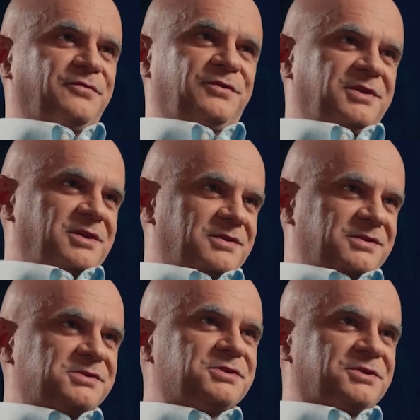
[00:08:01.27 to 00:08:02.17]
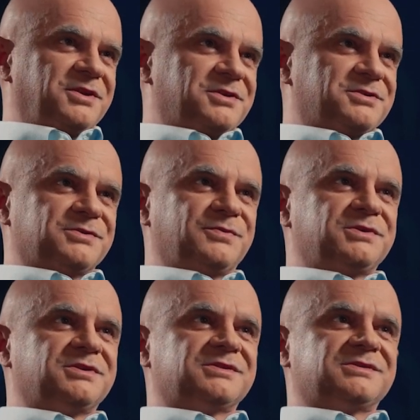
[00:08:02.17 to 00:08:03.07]
for their dissertations,
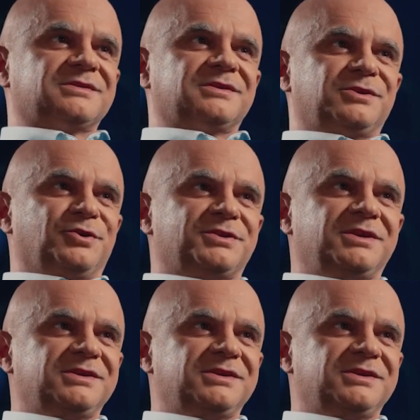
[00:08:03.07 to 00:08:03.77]
which is not